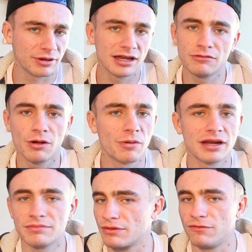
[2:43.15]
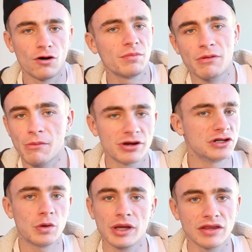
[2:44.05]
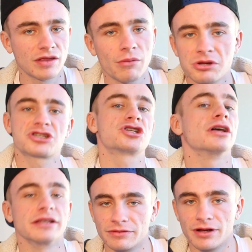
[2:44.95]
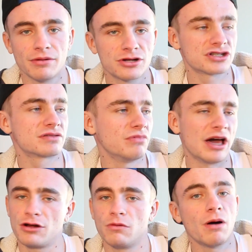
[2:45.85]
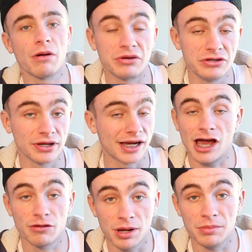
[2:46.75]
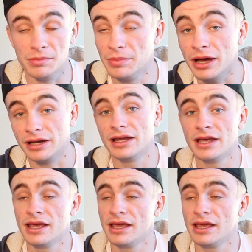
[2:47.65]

We weren't performing, we weren't doing anything, we were just chilling, right? We were just, I don't know what we were doing, I can't remember, but,